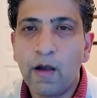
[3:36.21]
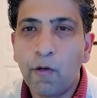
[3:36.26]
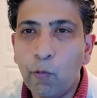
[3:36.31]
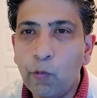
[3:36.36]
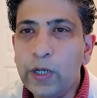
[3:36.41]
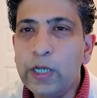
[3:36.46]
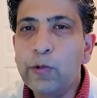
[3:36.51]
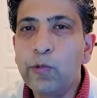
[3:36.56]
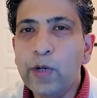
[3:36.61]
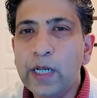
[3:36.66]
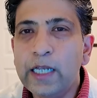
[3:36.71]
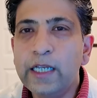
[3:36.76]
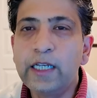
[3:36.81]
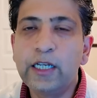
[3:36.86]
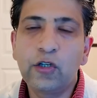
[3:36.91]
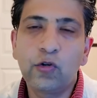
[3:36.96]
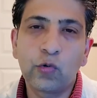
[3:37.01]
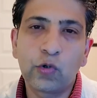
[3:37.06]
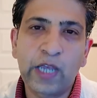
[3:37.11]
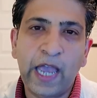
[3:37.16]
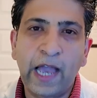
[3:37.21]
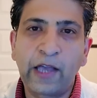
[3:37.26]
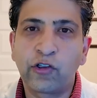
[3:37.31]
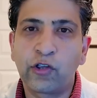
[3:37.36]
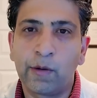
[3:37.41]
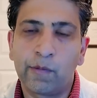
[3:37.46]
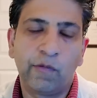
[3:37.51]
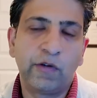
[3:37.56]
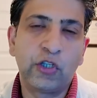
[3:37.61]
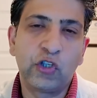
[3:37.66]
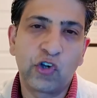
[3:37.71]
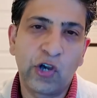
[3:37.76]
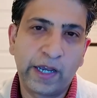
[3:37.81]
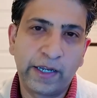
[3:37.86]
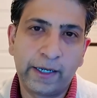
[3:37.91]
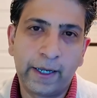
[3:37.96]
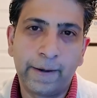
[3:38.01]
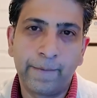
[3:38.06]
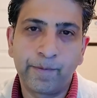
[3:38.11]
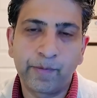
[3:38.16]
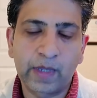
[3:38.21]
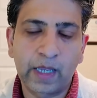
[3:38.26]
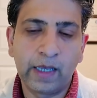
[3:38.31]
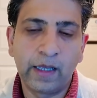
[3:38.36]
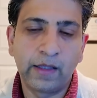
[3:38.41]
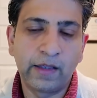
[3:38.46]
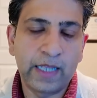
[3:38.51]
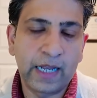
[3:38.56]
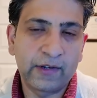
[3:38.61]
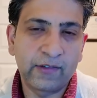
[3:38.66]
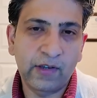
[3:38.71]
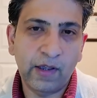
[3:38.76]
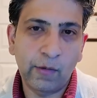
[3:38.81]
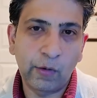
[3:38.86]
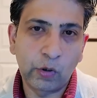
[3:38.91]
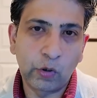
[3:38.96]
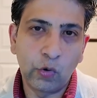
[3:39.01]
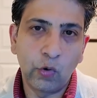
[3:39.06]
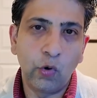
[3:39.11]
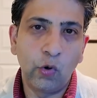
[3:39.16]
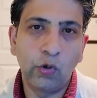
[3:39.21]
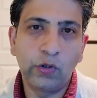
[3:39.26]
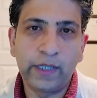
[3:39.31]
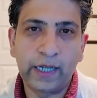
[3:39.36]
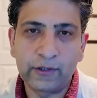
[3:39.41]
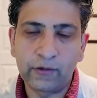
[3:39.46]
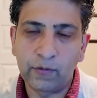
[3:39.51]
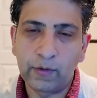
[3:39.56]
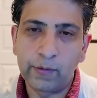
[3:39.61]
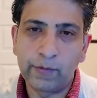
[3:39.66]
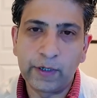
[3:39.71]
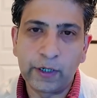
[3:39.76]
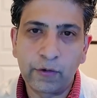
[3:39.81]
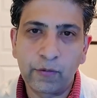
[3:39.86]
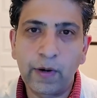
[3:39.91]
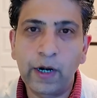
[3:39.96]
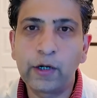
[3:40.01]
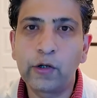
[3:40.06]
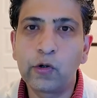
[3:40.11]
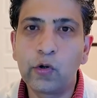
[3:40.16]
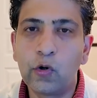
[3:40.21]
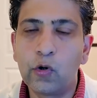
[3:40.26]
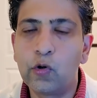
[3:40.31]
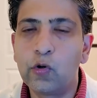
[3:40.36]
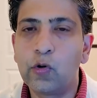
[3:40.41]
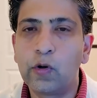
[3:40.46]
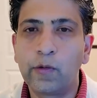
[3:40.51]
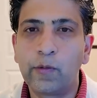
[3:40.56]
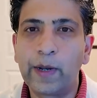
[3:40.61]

We really need to catch up with China. That's our goal. That's where we are trying to go.